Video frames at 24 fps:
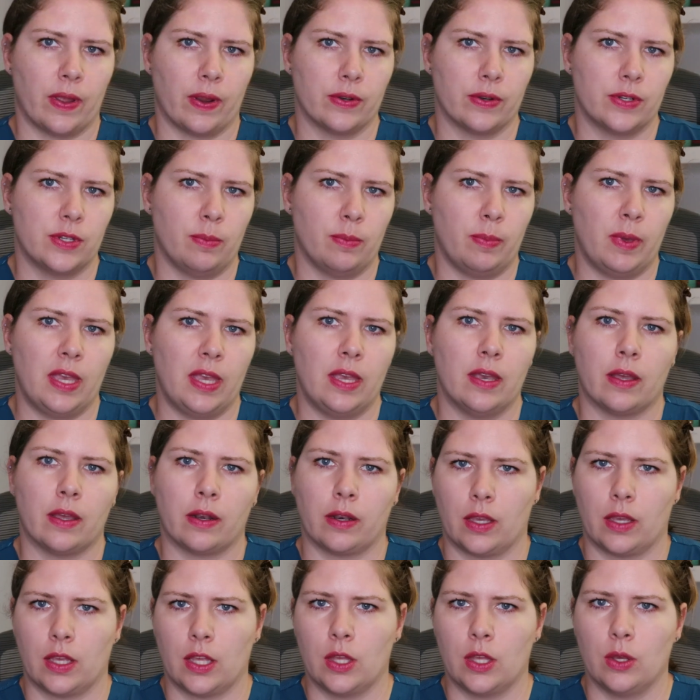there to be
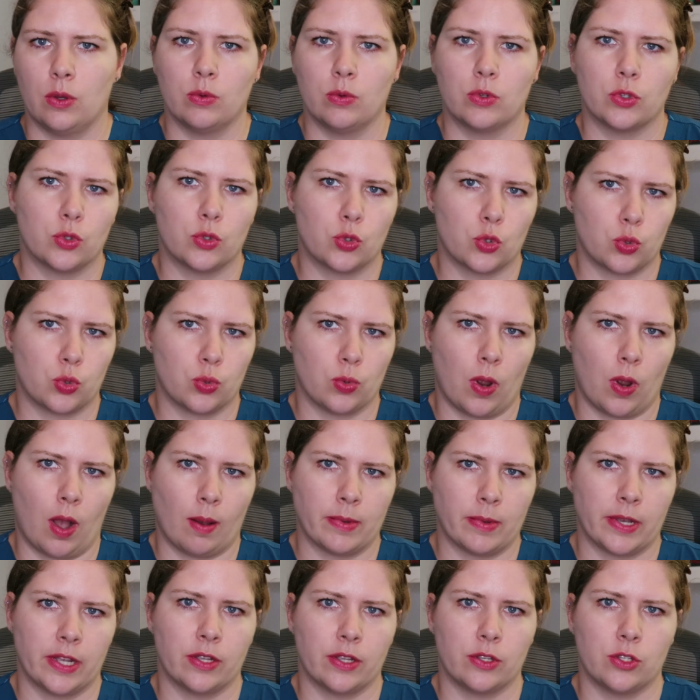an acute
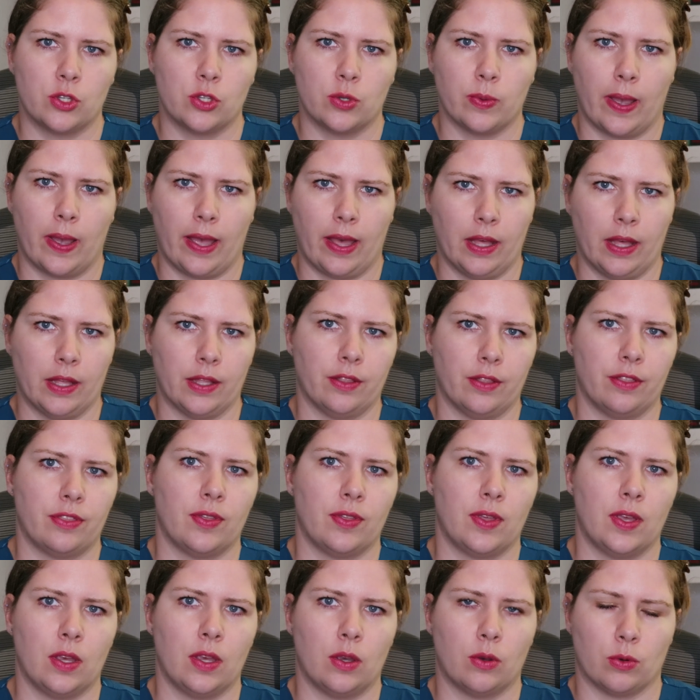trauma to a
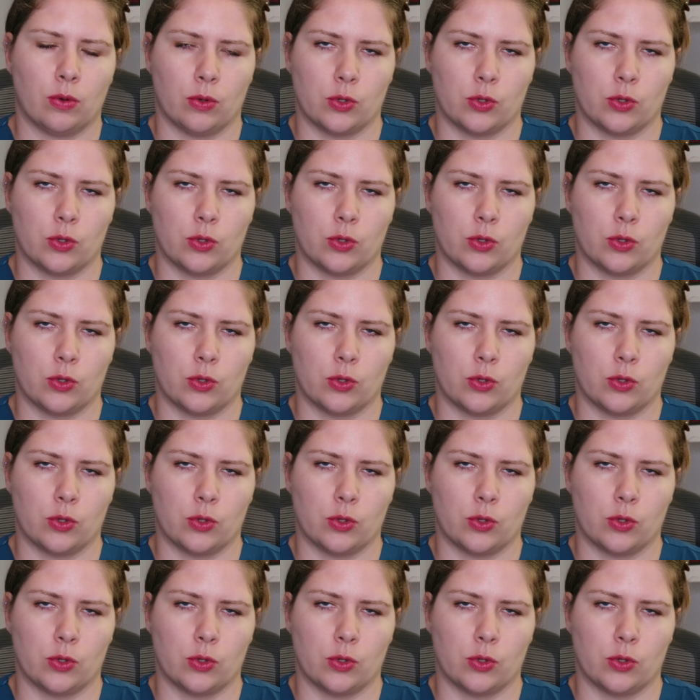healthy